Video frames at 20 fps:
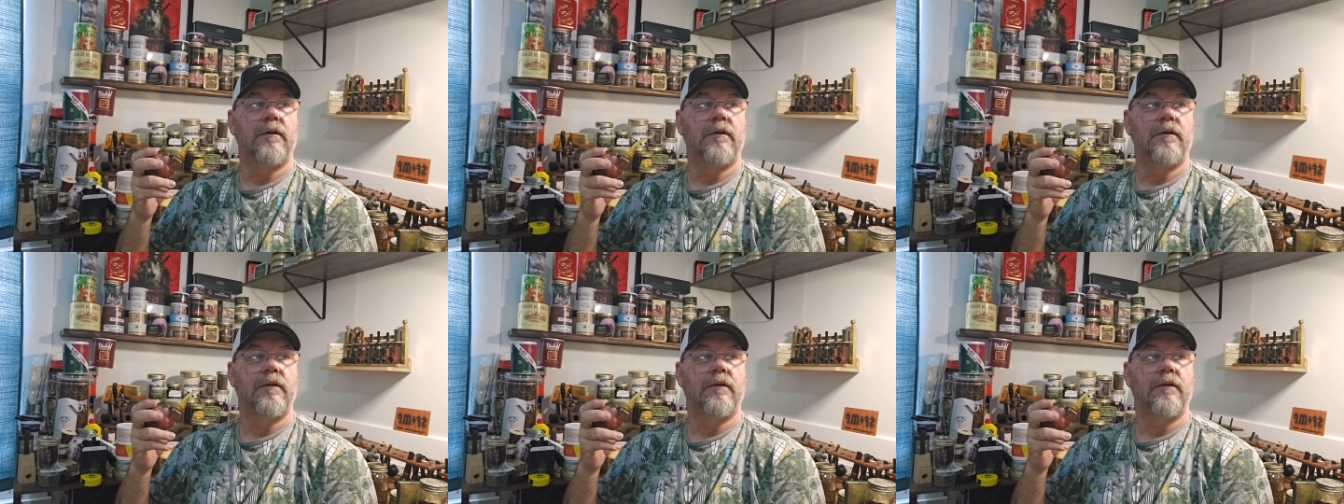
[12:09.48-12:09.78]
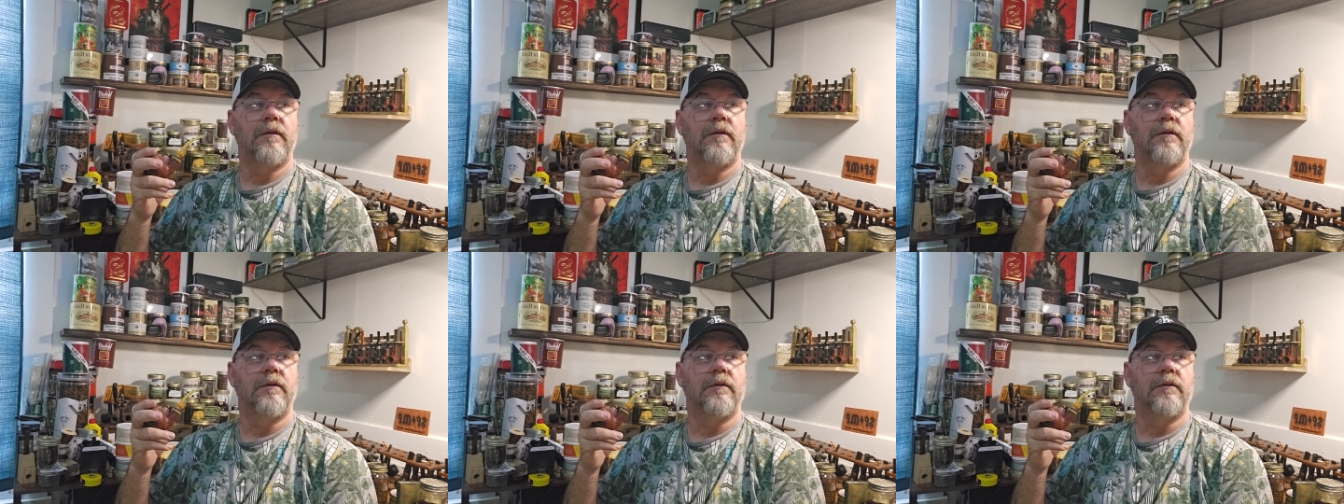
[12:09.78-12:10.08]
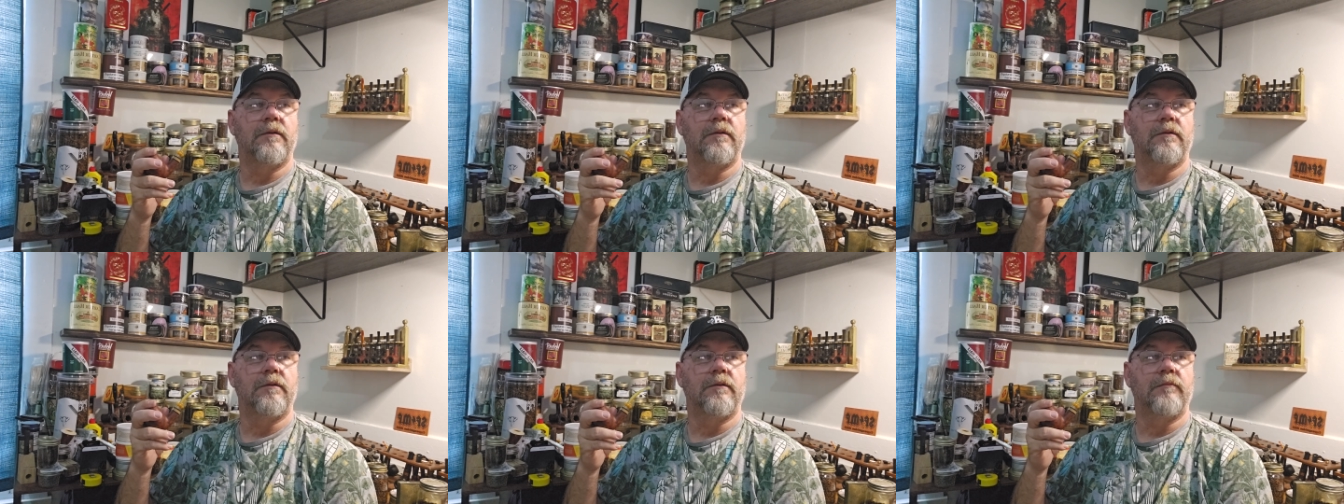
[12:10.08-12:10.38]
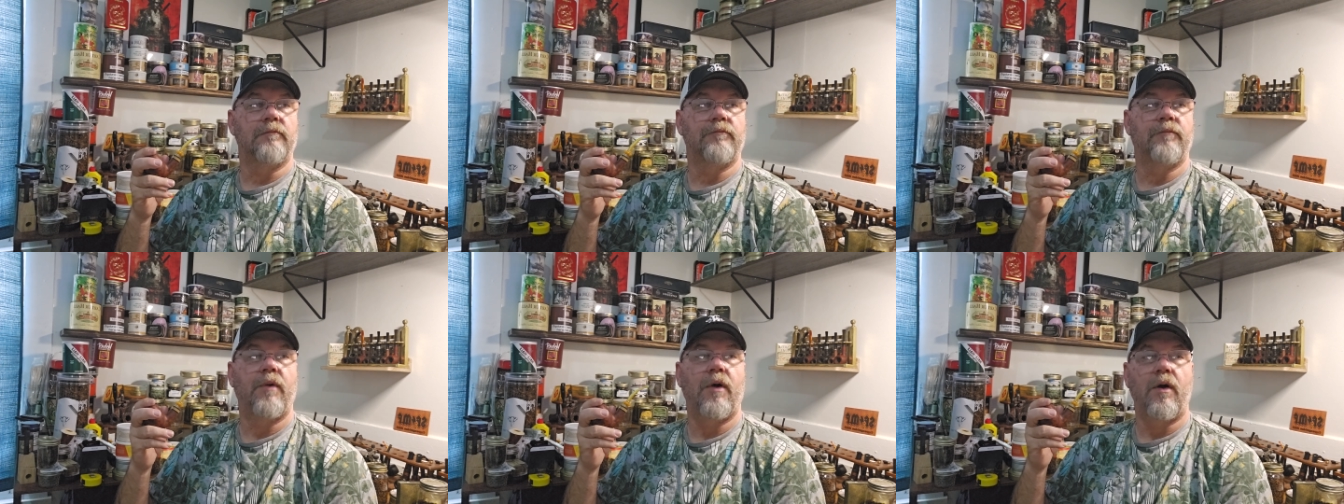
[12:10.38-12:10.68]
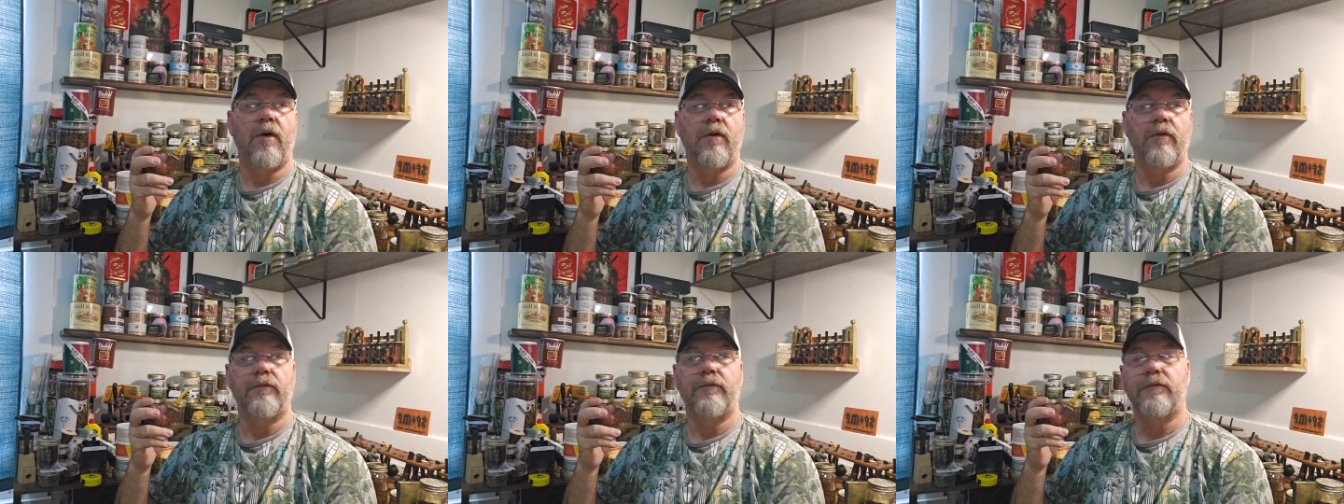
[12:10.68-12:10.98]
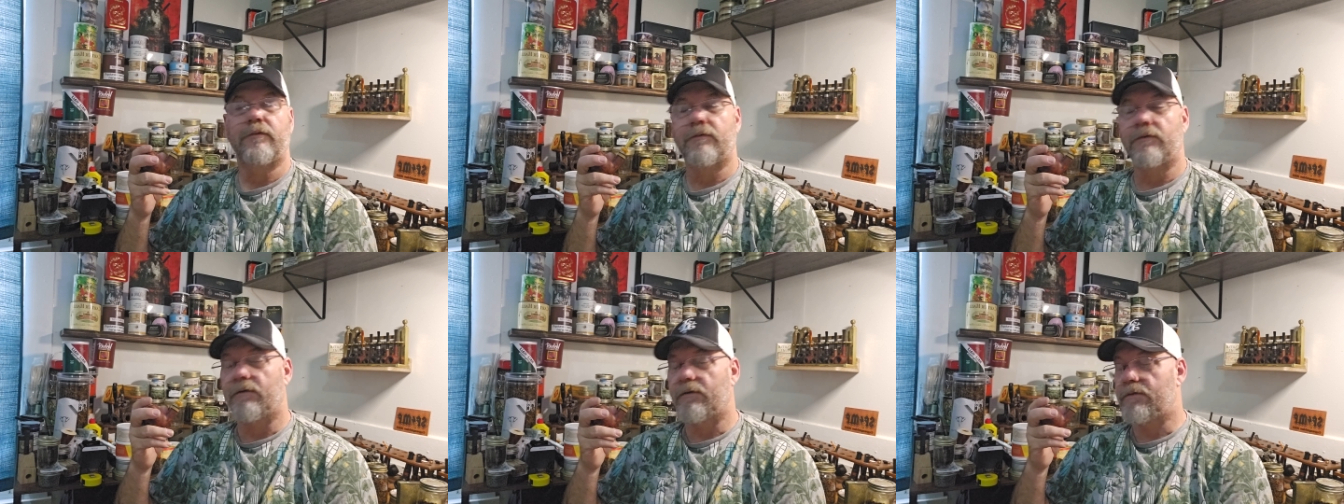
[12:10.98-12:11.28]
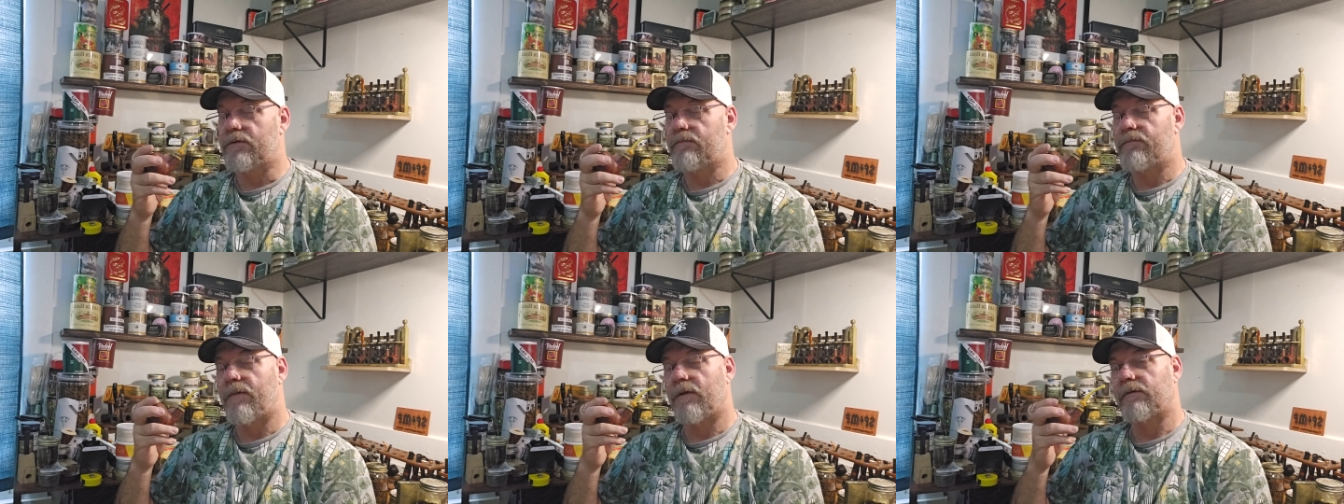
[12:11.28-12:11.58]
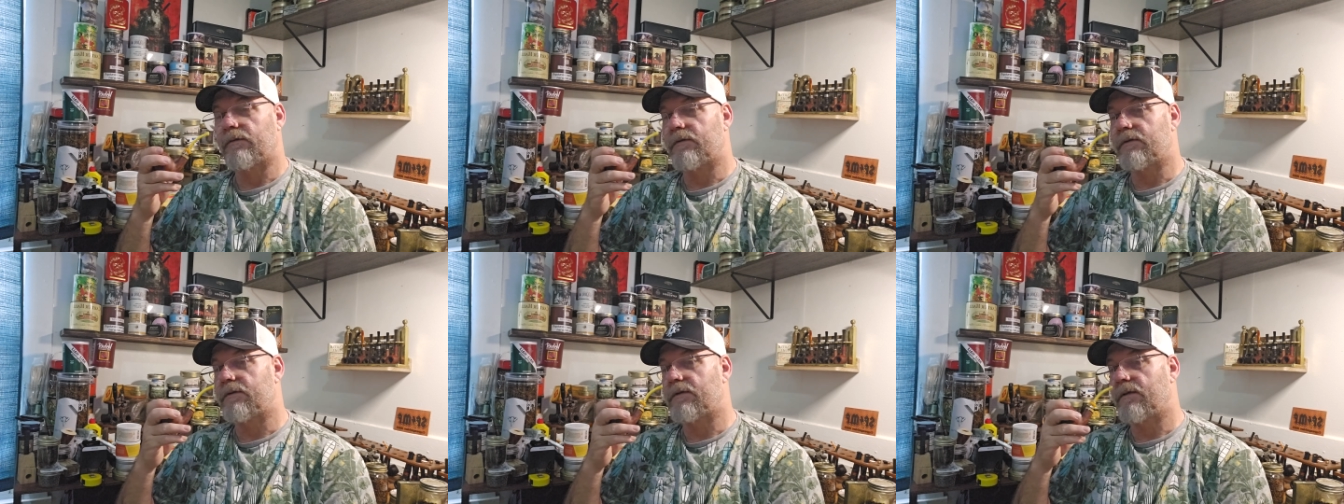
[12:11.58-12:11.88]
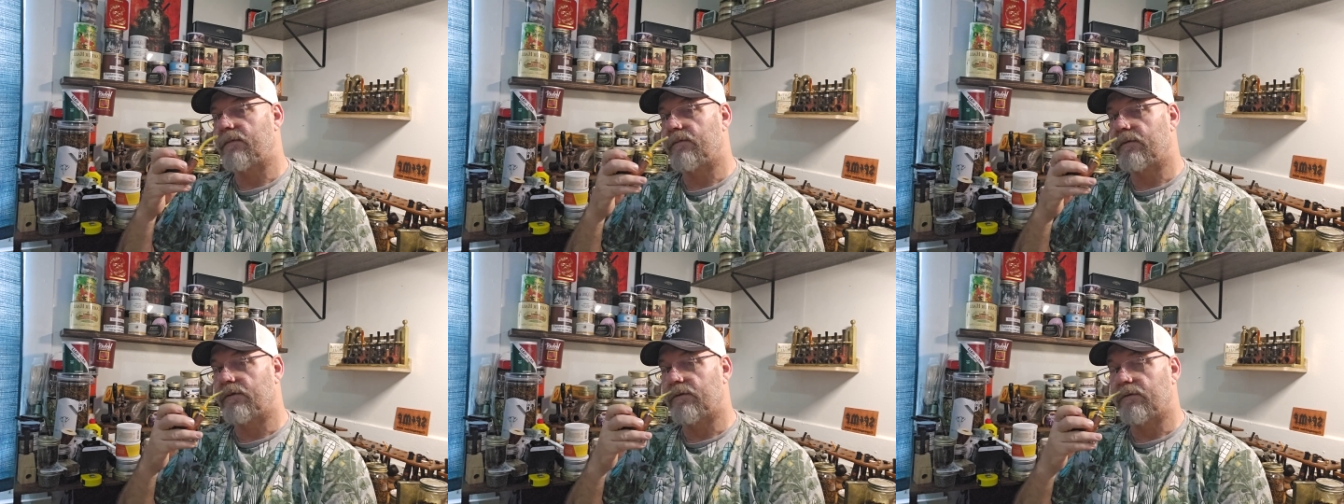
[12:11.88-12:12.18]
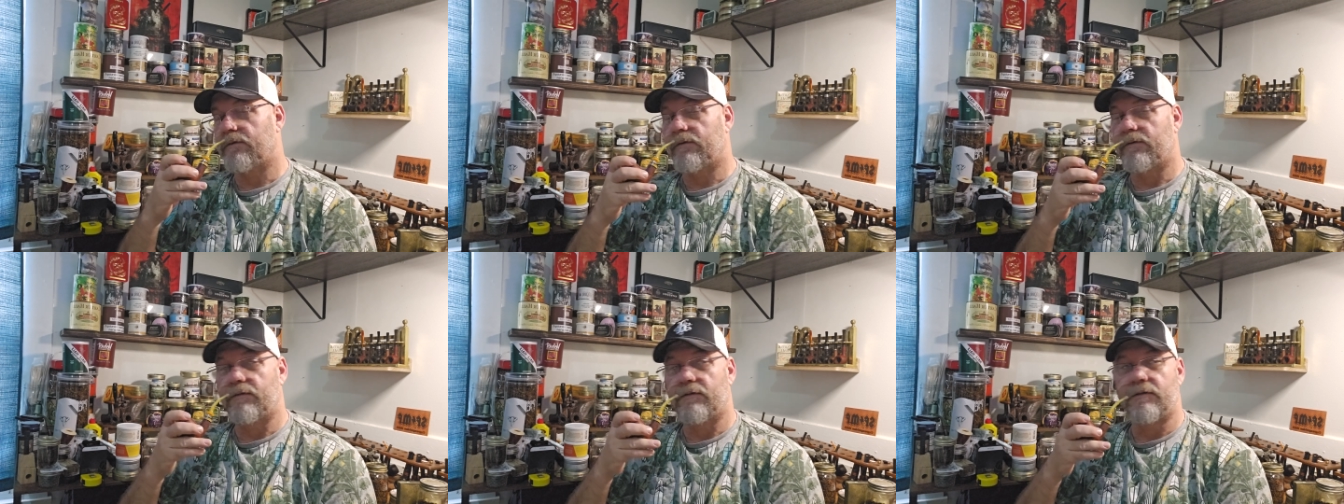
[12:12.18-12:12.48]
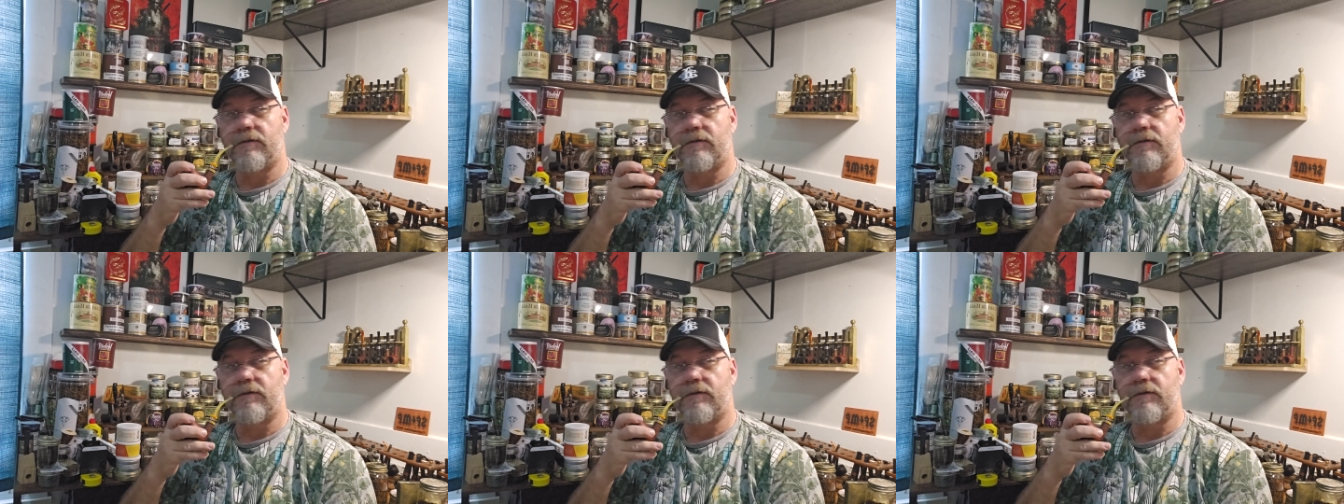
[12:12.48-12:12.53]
Uh, Bulks are about the cheapest